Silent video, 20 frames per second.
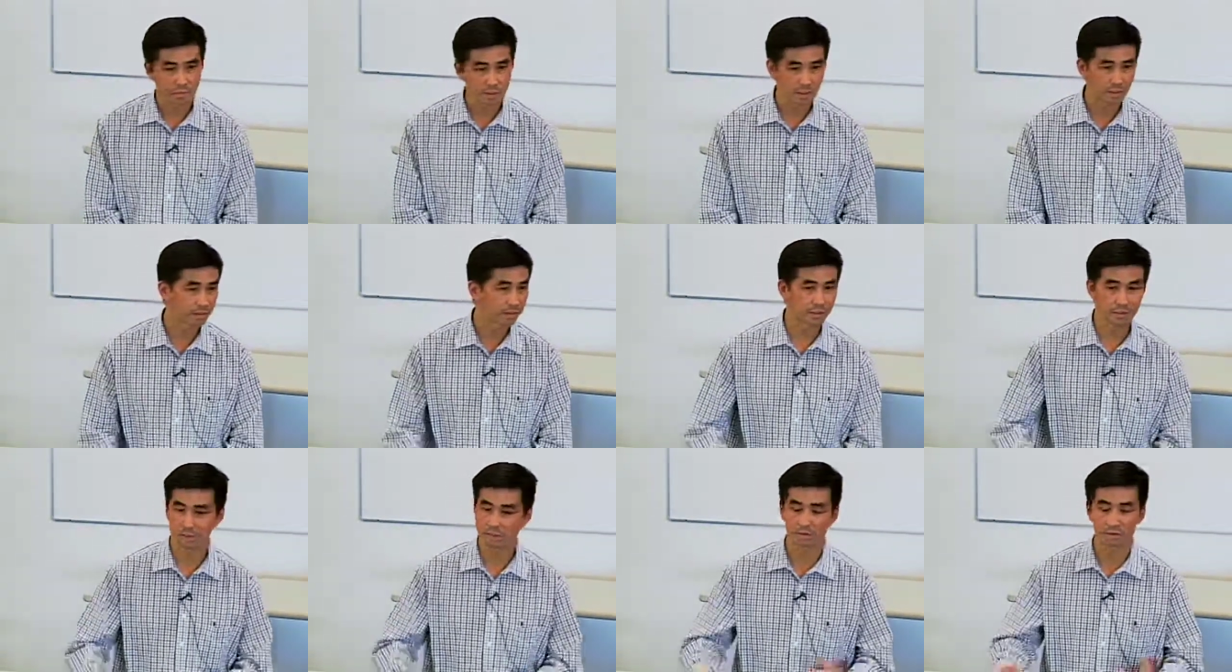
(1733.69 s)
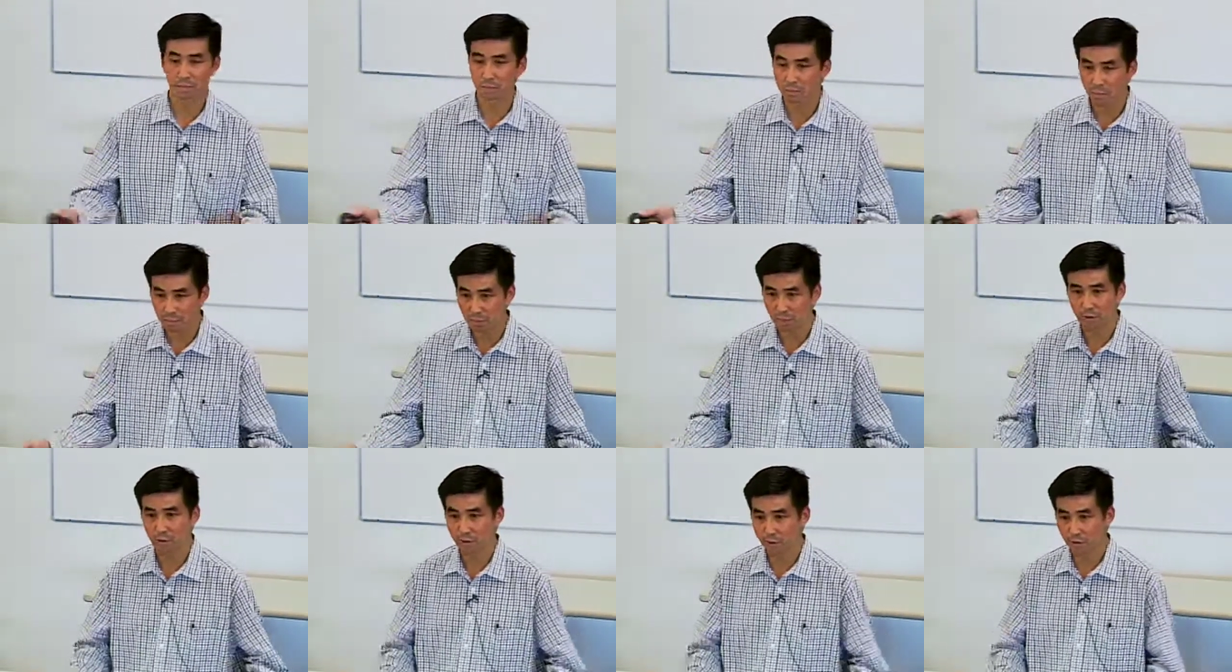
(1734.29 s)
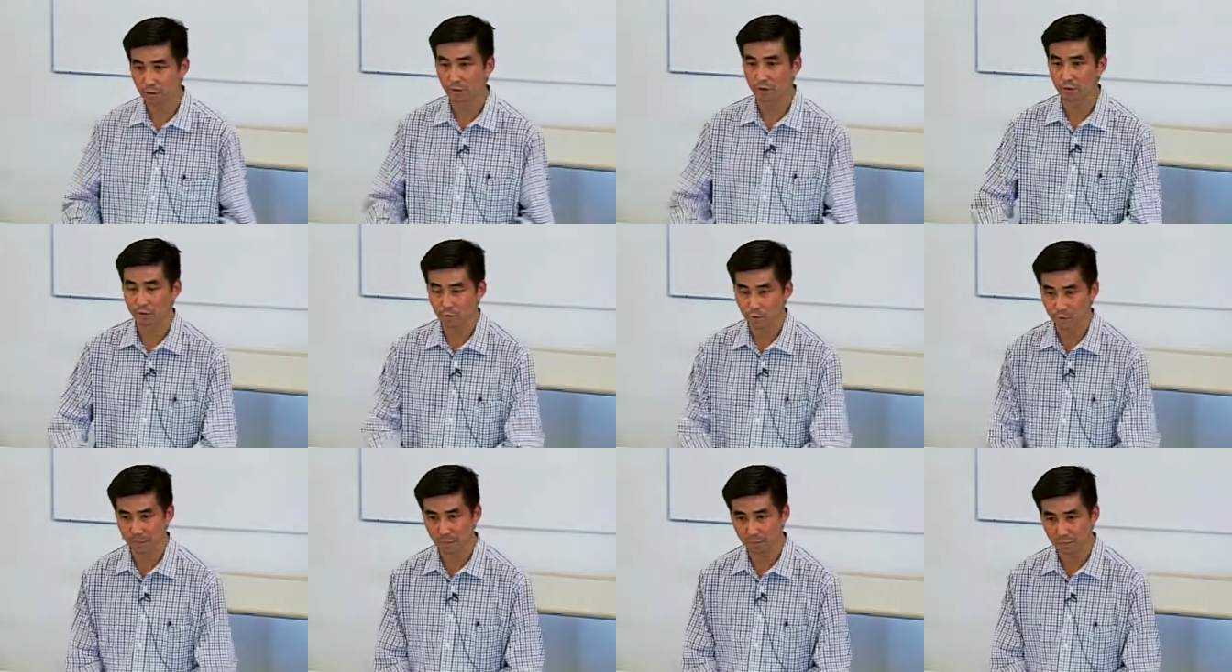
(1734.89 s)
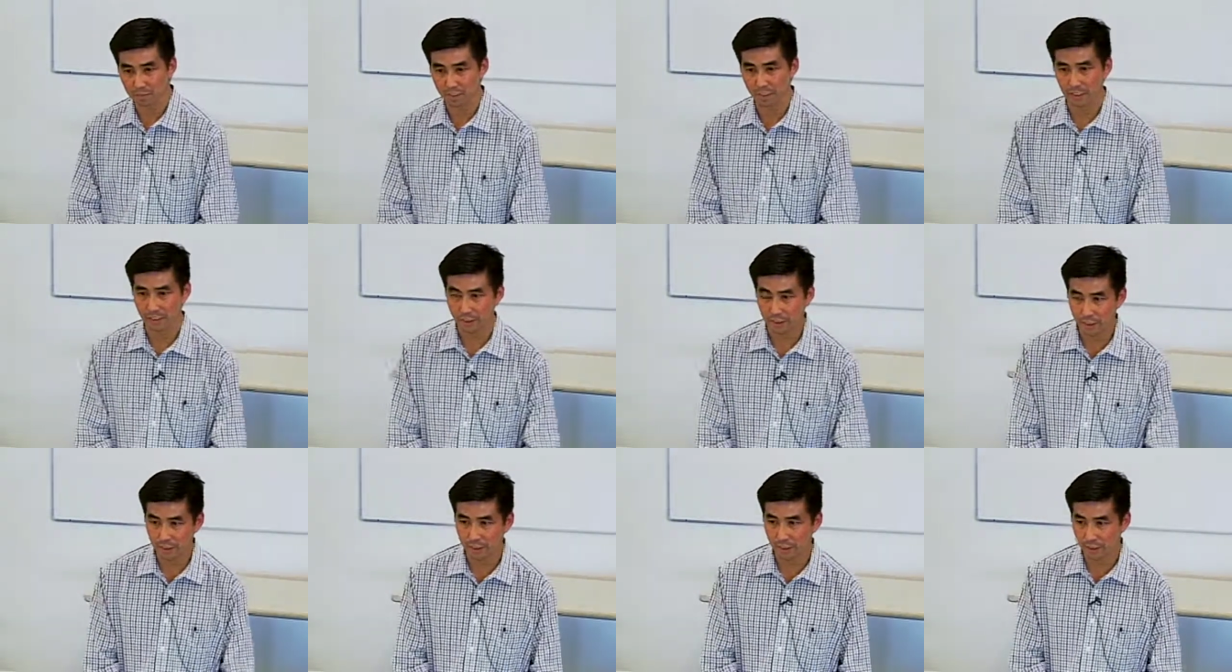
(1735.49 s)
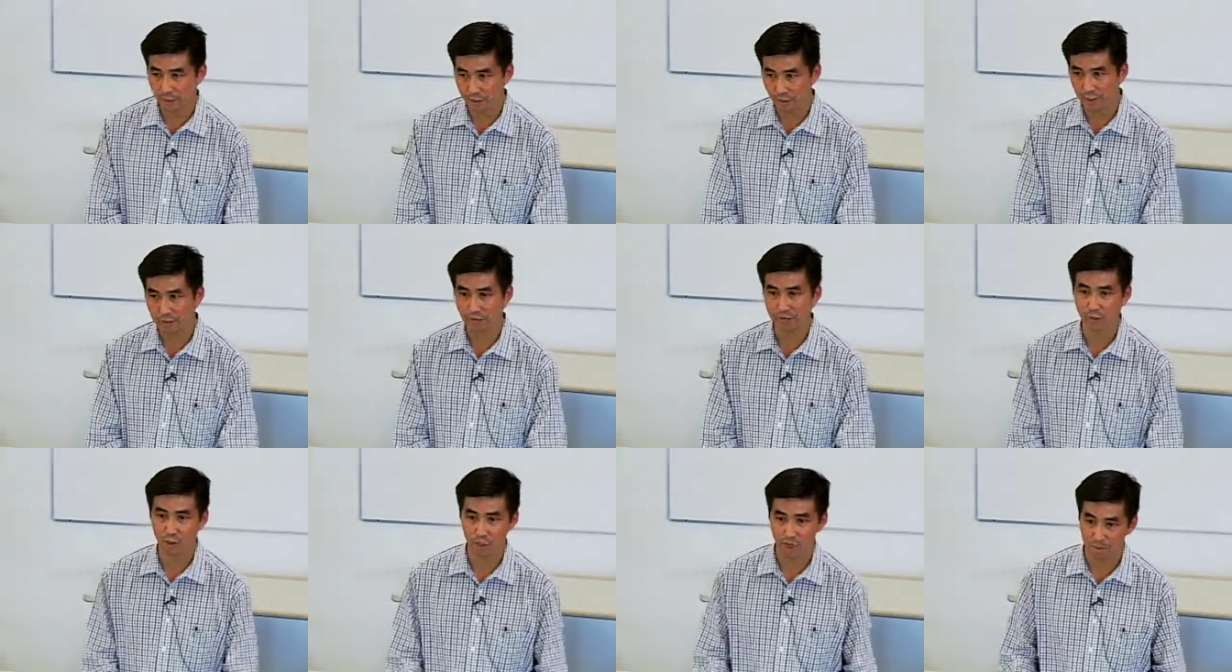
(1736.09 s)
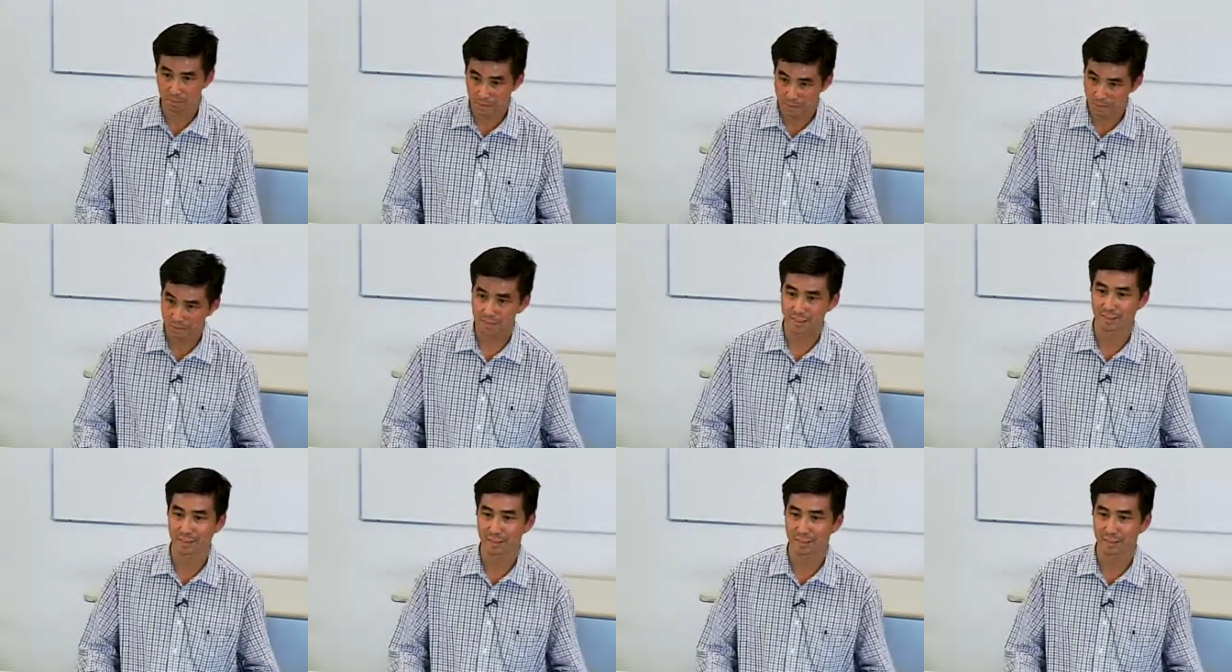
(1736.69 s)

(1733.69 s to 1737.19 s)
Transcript: uh, some people like Judy Cohen would say mistaking ADHD for trauma.